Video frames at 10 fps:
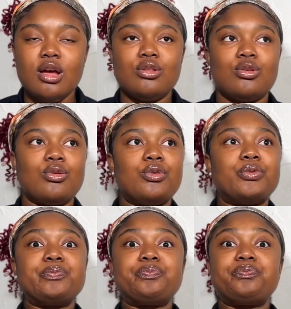
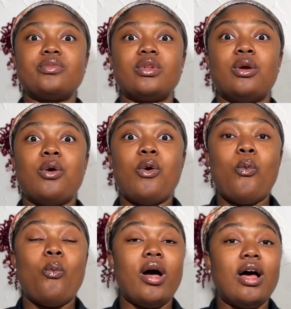So
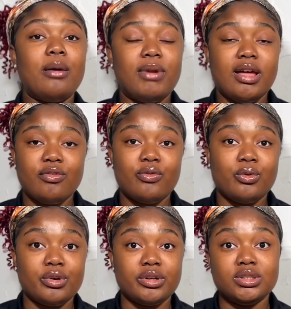while applying
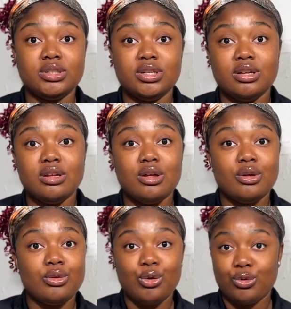for
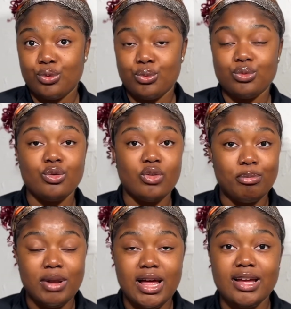your schools, you've
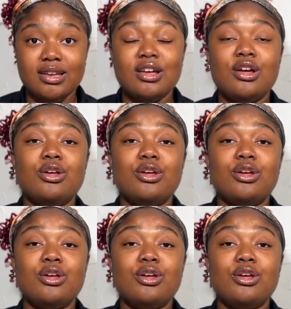applied.